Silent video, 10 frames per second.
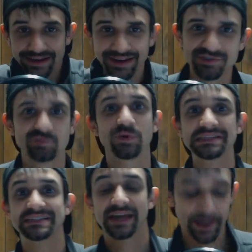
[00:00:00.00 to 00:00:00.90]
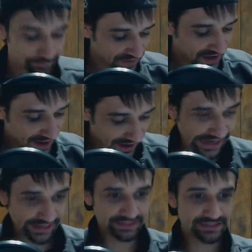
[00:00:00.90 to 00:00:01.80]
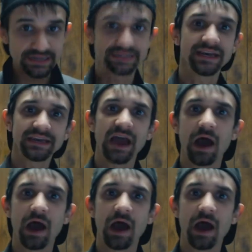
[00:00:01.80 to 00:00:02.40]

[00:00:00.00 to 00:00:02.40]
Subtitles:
It is Wednesday. And today